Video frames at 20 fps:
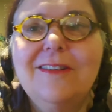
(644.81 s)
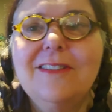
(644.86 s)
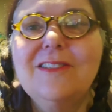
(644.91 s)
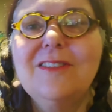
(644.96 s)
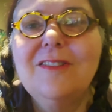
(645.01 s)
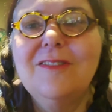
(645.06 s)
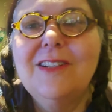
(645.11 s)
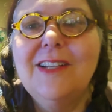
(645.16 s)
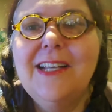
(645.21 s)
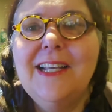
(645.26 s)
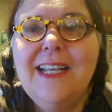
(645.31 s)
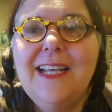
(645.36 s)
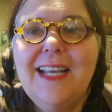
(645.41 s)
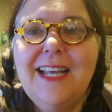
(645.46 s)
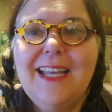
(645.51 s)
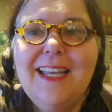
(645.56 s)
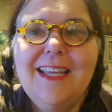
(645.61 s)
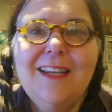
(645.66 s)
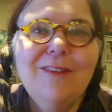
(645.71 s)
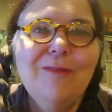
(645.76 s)
So
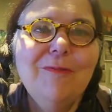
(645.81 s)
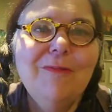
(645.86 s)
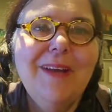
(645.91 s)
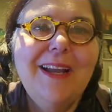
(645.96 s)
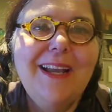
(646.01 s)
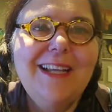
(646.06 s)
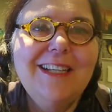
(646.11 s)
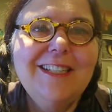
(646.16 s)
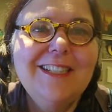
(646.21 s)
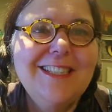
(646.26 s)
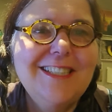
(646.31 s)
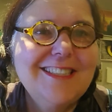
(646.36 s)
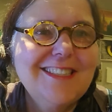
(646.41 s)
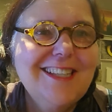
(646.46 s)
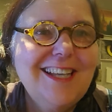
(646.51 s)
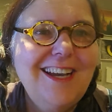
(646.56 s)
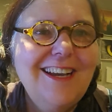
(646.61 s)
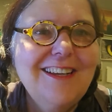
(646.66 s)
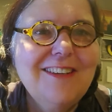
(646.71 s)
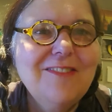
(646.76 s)
in a way, she's
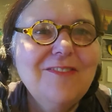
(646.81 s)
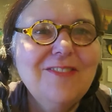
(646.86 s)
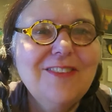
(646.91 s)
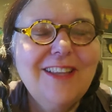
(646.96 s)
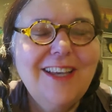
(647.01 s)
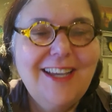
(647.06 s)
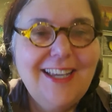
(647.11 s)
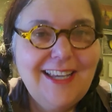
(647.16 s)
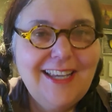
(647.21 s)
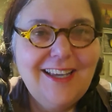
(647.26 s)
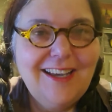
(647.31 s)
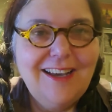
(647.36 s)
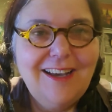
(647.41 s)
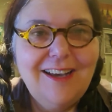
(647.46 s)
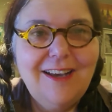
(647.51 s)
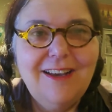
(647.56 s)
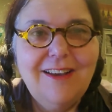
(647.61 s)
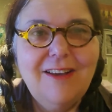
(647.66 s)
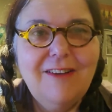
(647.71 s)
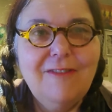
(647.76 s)
kind of like
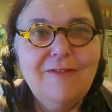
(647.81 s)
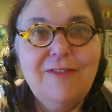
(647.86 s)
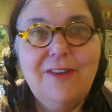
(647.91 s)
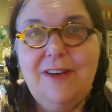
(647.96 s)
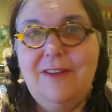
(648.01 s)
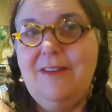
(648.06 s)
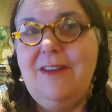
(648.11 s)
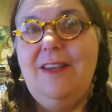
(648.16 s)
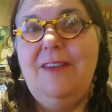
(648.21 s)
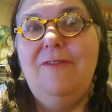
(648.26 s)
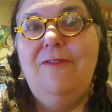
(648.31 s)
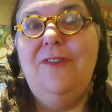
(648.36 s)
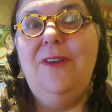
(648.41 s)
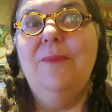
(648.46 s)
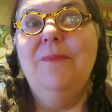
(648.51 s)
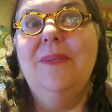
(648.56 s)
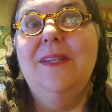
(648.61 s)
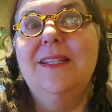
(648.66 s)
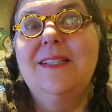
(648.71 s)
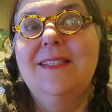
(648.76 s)
a very
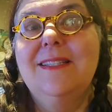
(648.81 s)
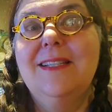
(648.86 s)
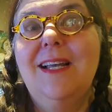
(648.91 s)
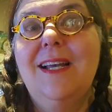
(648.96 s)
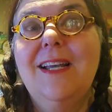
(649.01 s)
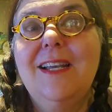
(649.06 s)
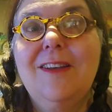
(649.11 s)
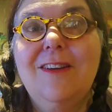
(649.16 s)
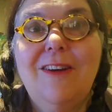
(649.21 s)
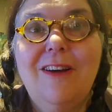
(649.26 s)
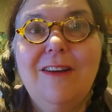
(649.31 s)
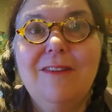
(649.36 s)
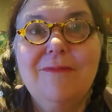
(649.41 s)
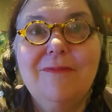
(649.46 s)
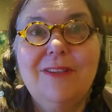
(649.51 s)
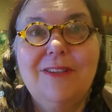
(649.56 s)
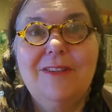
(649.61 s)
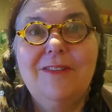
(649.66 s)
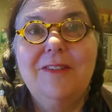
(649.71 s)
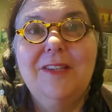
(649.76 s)
feminist icon
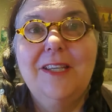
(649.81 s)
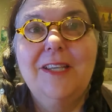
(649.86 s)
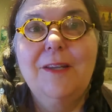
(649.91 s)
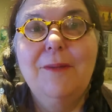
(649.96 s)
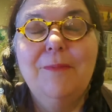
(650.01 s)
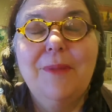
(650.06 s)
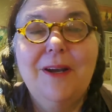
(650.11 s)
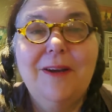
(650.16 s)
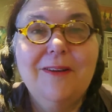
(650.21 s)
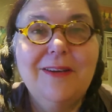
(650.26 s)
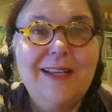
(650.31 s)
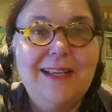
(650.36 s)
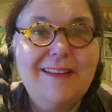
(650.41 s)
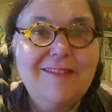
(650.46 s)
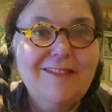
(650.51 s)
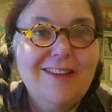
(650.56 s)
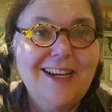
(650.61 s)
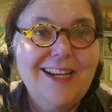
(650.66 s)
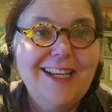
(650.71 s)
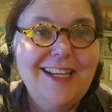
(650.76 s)
when you think about it,
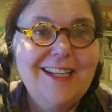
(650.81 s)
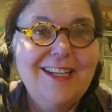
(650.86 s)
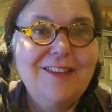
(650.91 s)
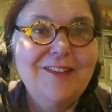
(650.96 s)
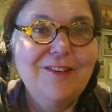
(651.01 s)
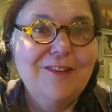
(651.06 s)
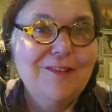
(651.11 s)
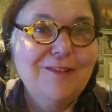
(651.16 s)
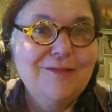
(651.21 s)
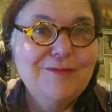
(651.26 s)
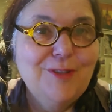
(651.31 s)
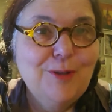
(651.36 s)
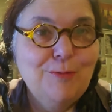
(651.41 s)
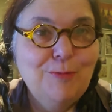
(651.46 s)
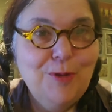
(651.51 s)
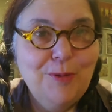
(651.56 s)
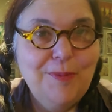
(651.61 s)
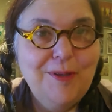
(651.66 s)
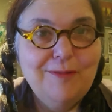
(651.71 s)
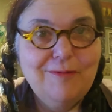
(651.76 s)
right? You know, the
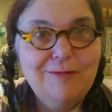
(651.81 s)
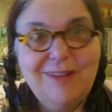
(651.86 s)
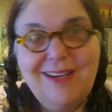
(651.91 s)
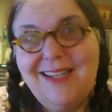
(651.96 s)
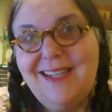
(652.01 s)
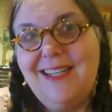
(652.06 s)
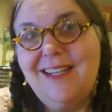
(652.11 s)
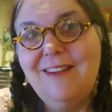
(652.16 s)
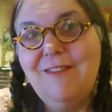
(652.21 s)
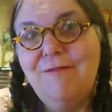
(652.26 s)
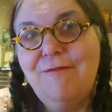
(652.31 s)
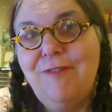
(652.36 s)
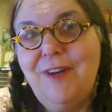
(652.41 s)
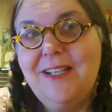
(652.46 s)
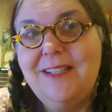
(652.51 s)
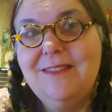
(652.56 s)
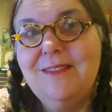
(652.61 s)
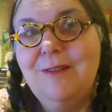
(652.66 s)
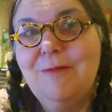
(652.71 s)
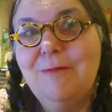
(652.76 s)
woman ready to
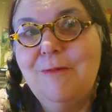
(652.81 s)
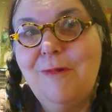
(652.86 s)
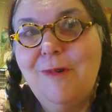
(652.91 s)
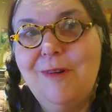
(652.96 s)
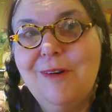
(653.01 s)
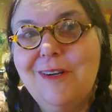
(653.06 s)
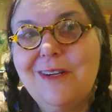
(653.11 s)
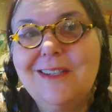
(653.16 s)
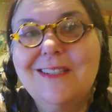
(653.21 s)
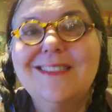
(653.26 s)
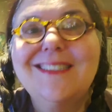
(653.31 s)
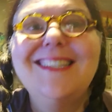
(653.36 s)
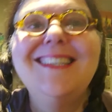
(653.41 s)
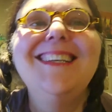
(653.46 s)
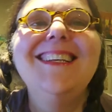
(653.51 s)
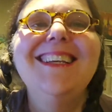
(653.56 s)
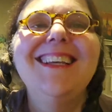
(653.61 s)
fight the wars